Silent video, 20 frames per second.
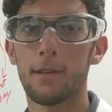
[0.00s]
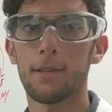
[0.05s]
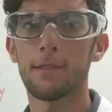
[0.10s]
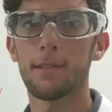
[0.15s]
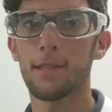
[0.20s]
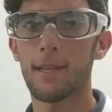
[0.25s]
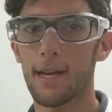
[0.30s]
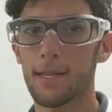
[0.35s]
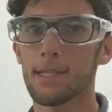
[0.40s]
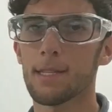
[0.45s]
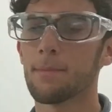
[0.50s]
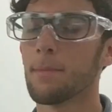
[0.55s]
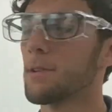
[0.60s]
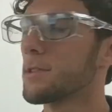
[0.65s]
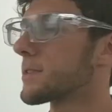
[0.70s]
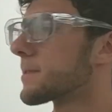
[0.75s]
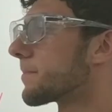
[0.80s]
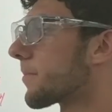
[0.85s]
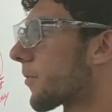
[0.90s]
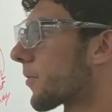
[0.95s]
So that's the
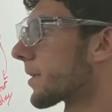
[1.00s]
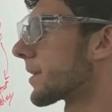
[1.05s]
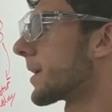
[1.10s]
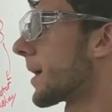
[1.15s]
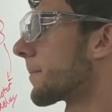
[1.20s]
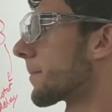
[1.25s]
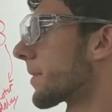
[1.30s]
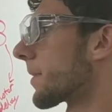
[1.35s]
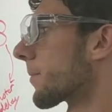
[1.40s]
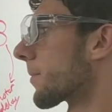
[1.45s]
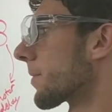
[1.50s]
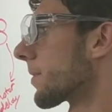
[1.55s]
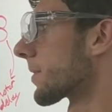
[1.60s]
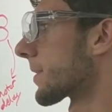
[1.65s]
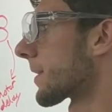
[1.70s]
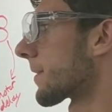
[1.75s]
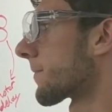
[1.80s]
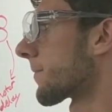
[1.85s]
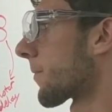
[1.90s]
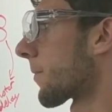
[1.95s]
most important number that we're
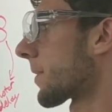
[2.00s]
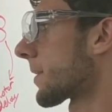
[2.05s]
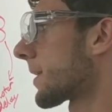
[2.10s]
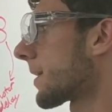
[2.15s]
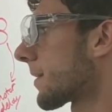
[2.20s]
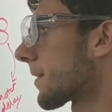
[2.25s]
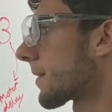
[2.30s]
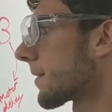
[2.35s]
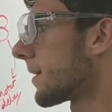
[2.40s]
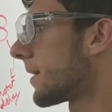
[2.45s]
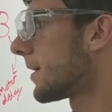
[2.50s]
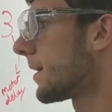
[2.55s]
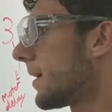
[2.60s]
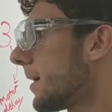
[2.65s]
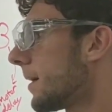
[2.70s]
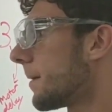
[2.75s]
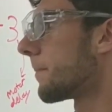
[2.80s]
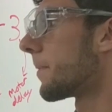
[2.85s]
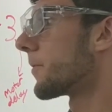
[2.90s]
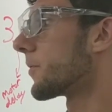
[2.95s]
looking for here,
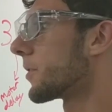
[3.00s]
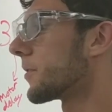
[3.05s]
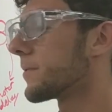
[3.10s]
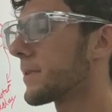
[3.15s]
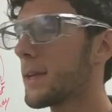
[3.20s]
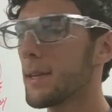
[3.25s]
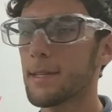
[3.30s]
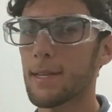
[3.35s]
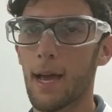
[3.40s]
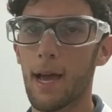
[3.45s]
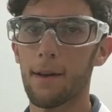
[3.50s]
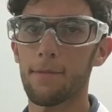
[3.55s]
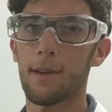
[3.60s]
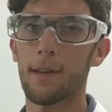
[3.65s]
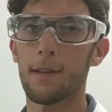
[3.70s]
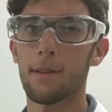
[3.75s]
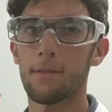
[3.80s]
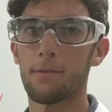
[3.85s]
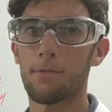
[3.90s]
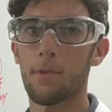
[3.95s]
but you need to have a